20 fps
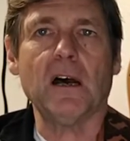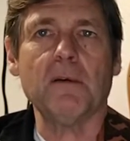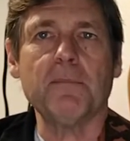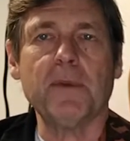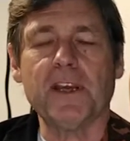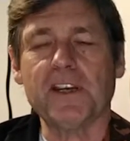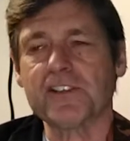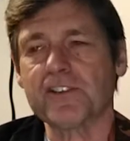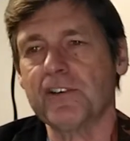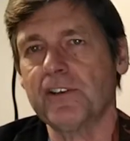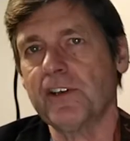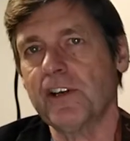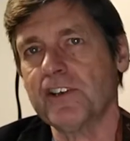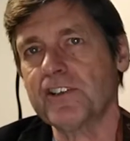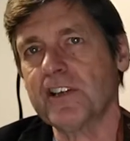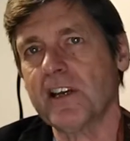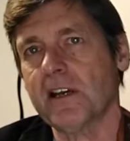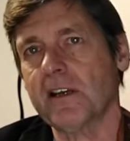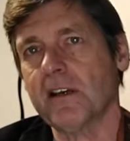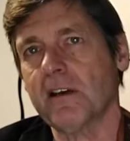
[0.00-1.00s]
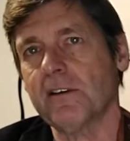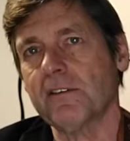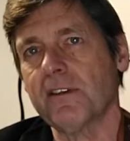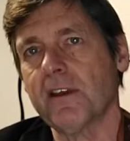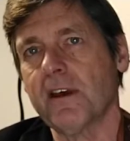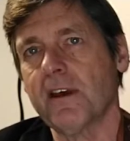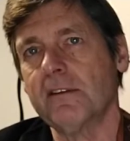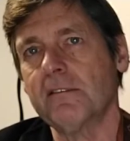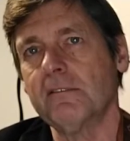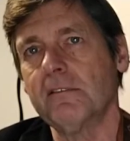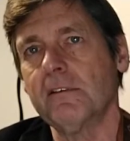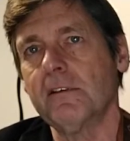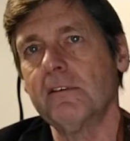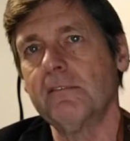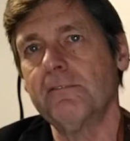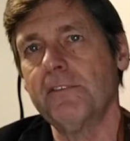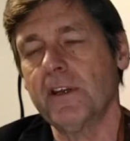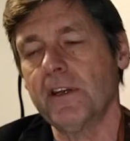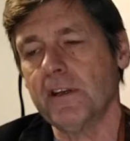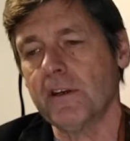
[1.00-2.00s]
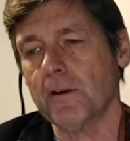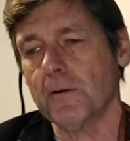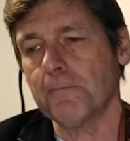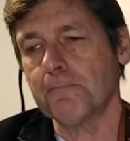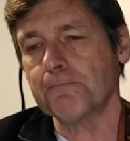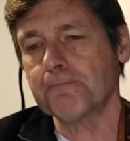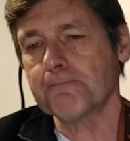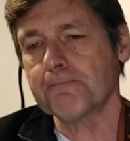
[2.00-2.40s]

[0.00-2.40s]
Make sure you check out that video.